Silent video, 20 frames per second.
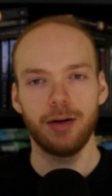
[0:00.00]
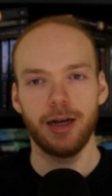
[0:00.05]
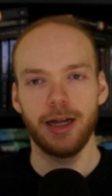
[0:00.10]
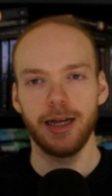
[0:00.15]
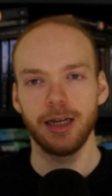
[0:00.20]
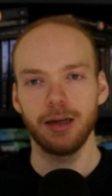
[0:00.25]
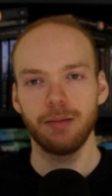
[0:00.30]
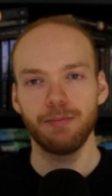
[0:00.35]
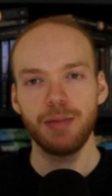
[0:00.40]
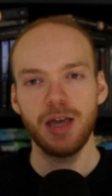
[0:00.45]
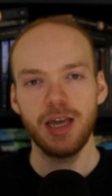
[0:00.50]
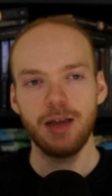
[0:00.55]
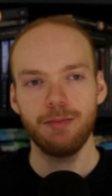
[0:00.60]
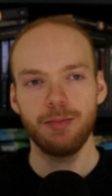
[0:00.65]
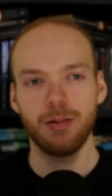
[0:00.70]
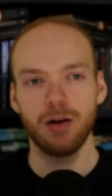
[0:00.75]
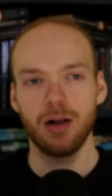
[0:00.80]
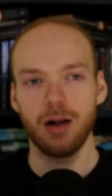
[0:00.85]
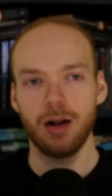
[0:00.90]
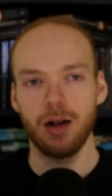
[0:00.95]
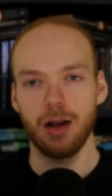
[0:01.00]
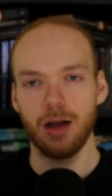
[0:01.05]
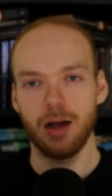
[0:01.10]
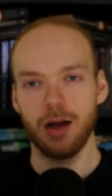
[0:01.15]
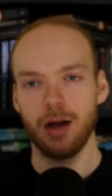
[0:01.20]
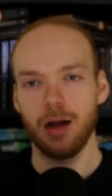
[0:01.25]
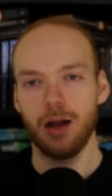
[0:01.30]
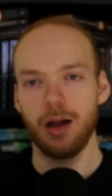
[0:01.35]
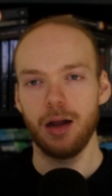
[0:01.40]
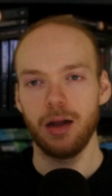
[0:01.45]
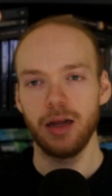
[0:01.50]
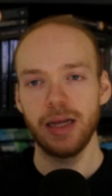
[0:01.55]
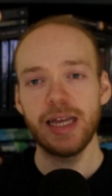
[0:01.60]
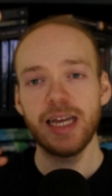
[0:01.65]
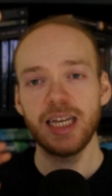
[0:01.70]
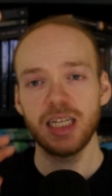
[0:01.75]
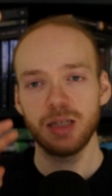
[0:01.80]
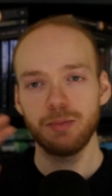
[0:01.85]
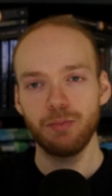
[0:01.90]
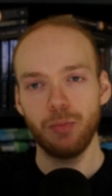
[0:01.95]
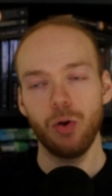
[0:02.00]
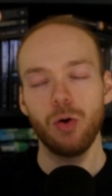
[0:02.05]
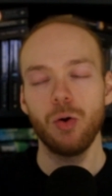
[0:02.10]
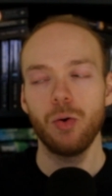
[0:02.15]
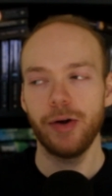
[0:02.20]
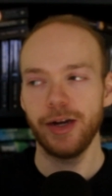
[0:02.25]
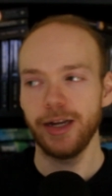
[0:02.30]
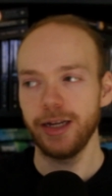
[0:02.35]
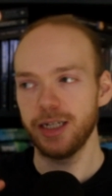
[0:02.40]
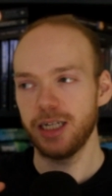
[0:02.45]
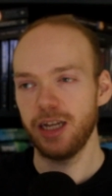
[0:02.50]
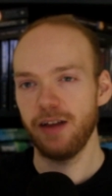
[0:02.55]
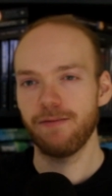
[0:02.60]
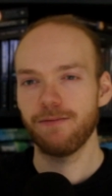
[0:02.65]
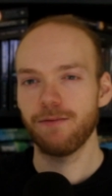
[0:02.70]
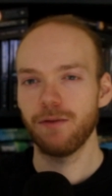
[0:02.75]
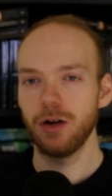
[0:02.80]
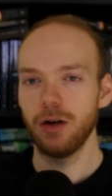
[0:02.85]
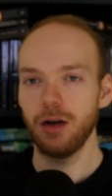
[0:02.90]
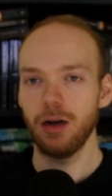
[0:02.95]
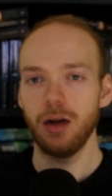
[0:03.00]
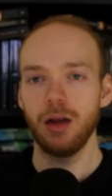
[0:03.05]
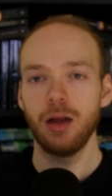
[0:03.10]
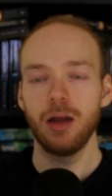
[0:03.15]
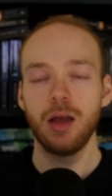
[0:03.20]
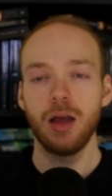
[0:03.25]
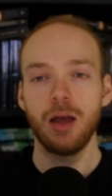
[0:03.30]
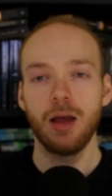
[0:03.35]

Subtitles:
like people are exploring different